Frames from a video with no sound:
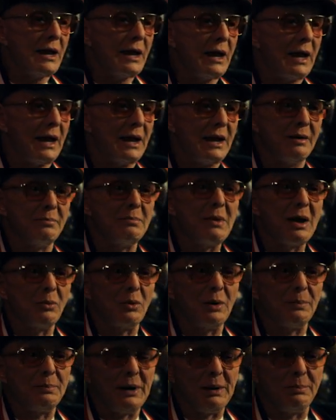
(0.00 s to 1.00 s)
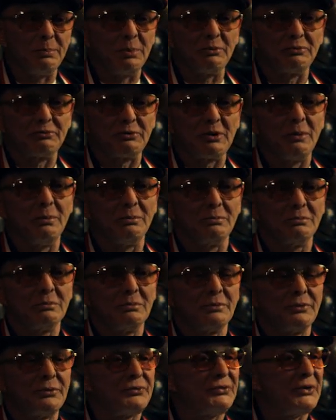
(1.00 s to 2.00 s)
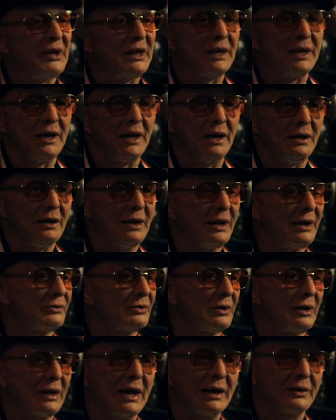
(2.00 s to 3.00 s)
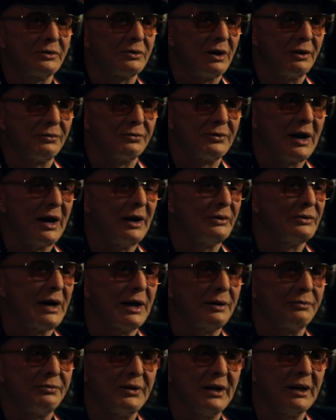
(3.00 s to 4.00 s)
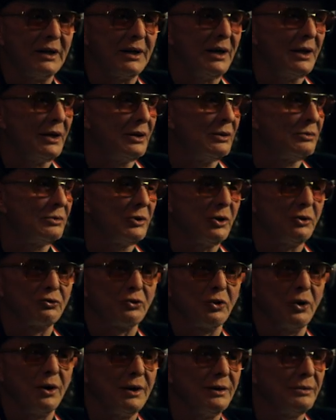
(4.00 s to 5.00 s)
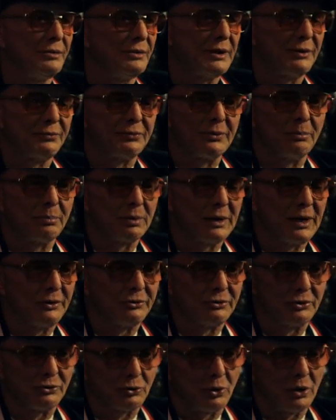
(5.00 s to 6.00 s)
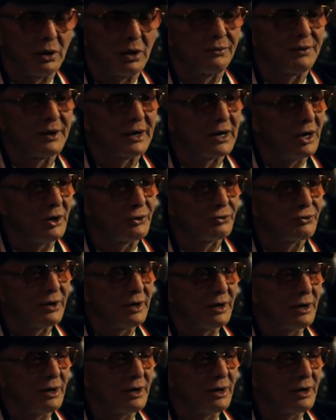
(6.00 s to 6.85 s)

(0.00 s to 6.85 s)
And I've met with people from Philly. There's a lot of tough guys out of Philly and Detroit and different places all over the country.